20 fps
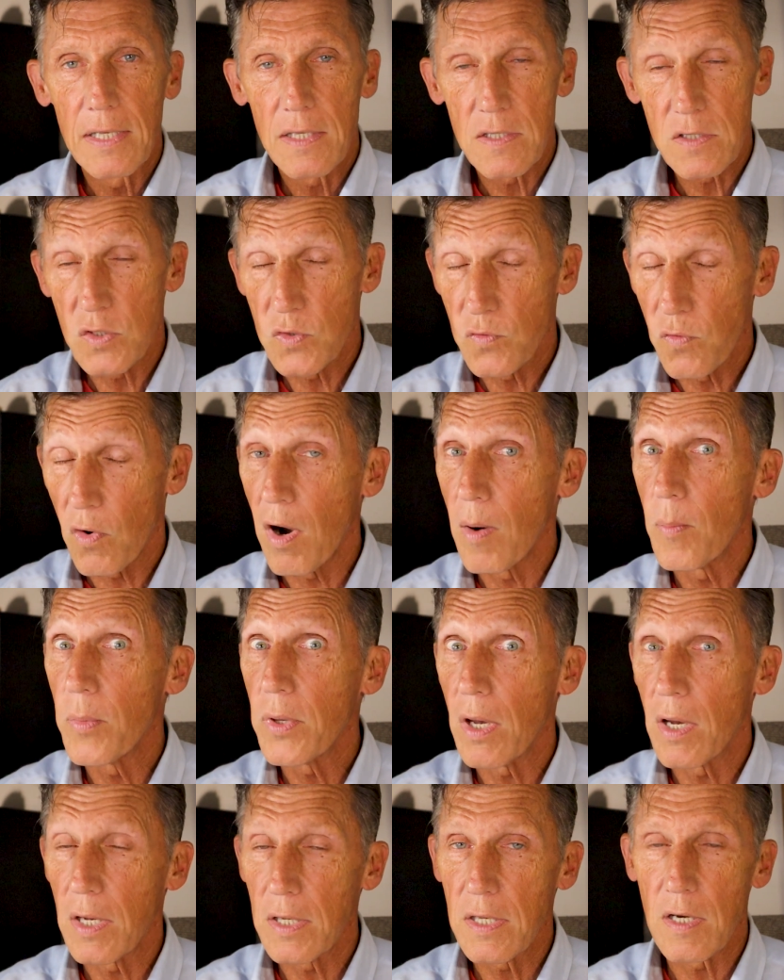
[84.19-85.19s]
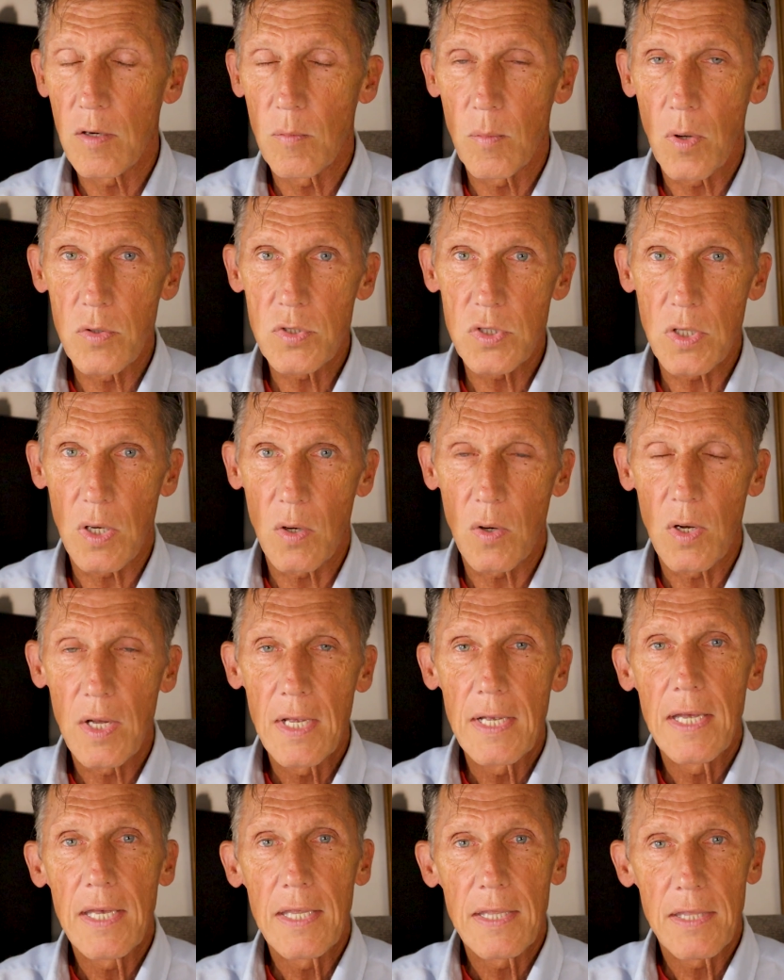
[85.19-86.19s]
This is far beyond Keto Mojo.
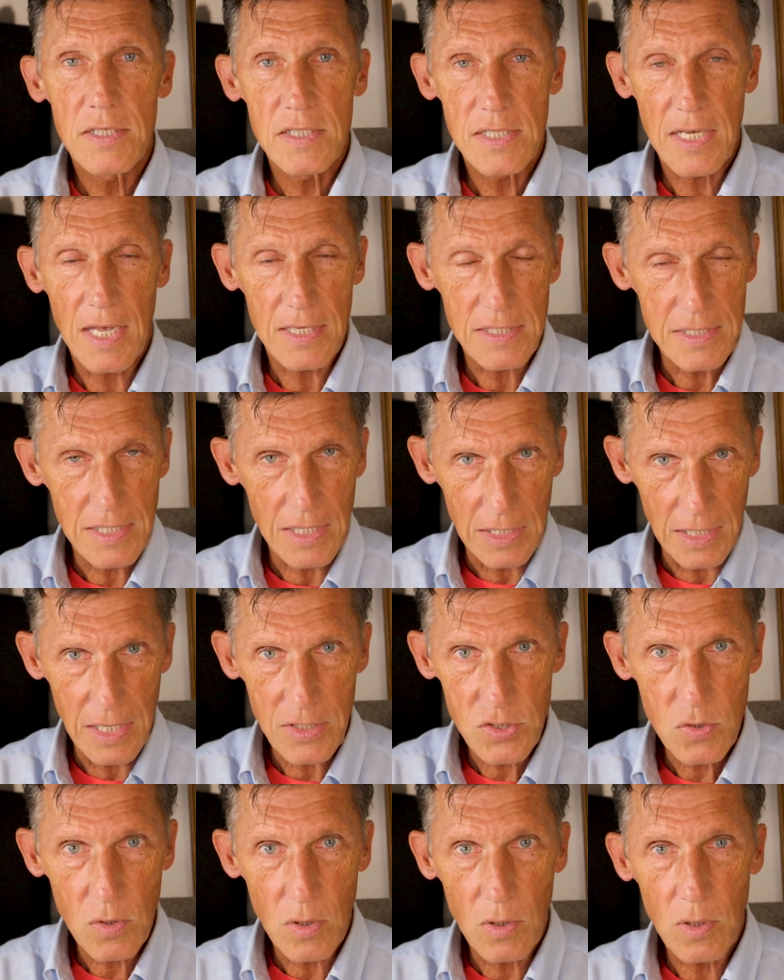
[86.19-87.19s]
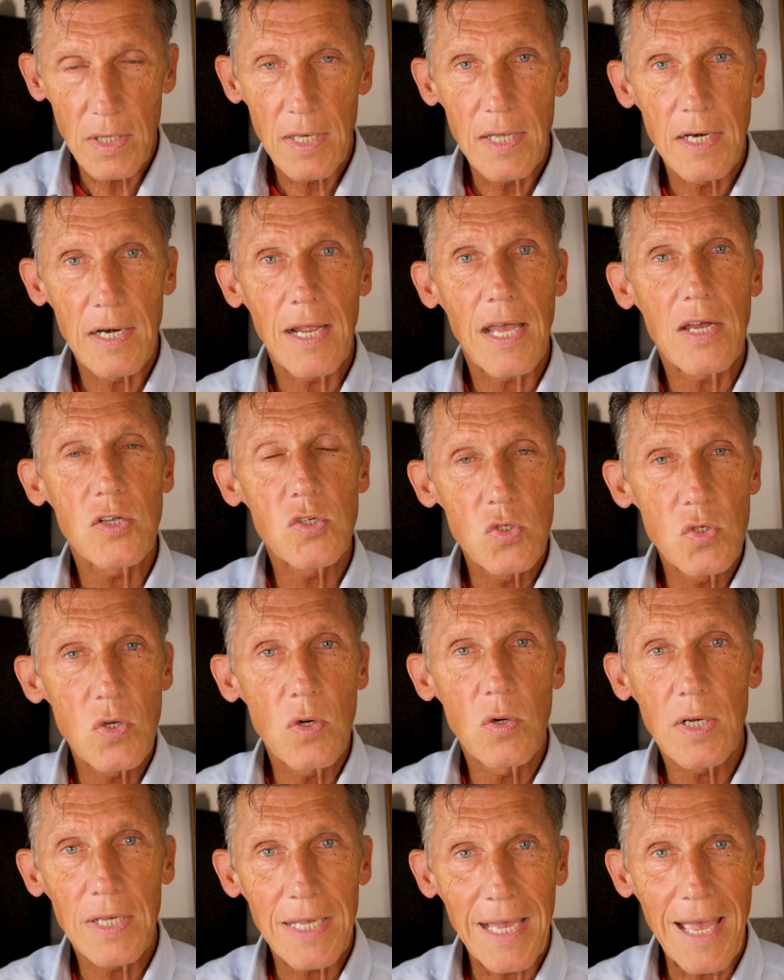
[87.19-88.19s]
This has cholesterol and it has
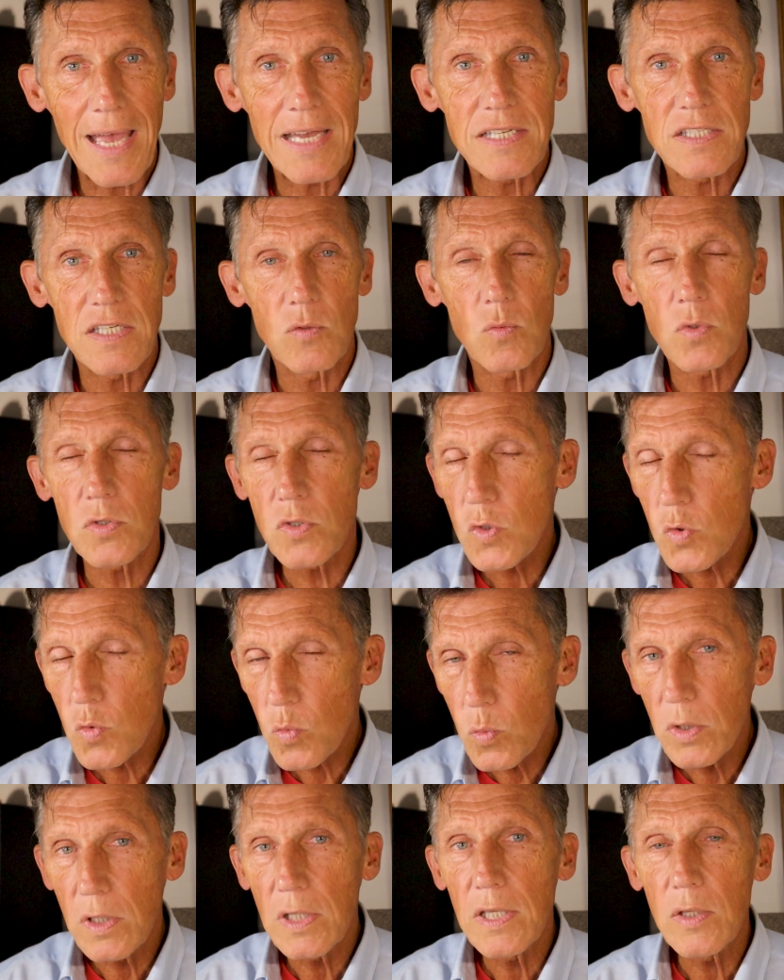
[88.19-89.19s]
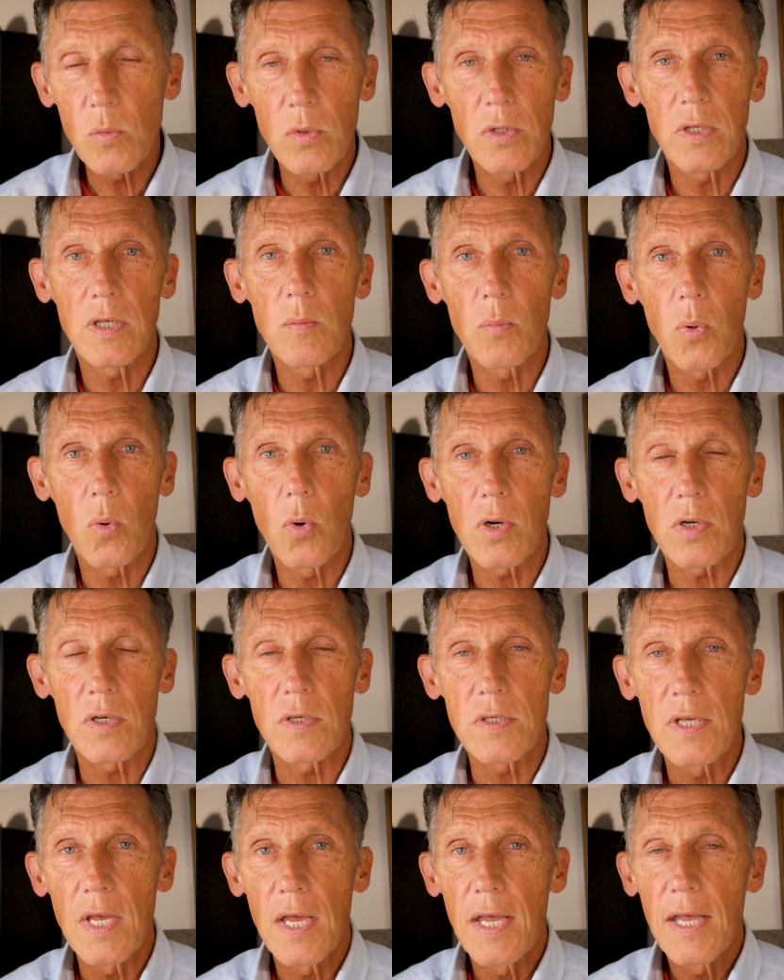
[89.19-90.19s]
uric acid, which is really, really
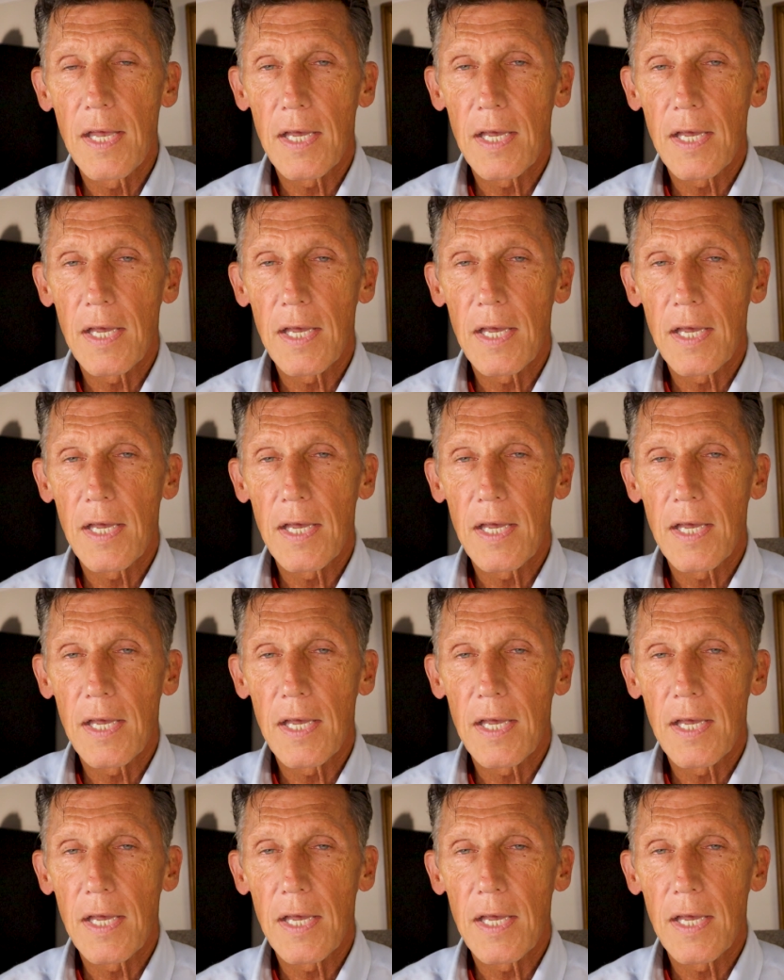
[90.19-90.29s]
important.